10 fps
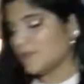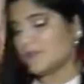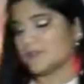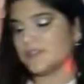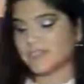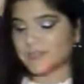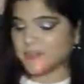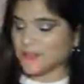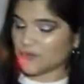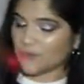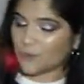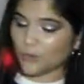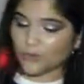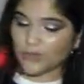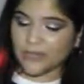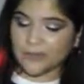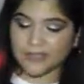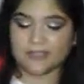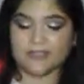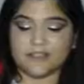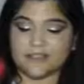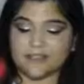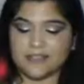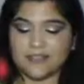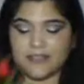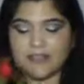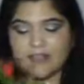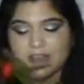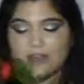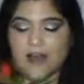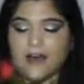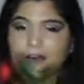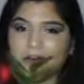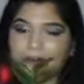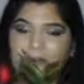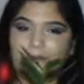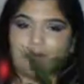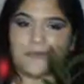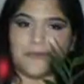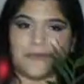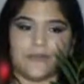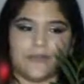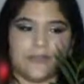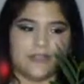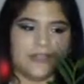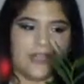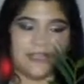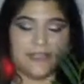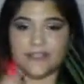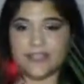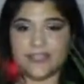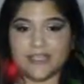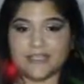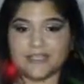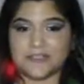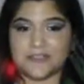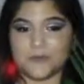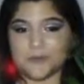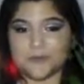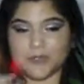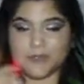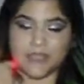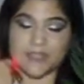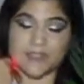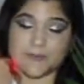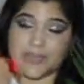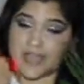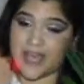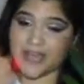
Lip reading: that gives me trouble, not because of anything it has to do with, but because my cat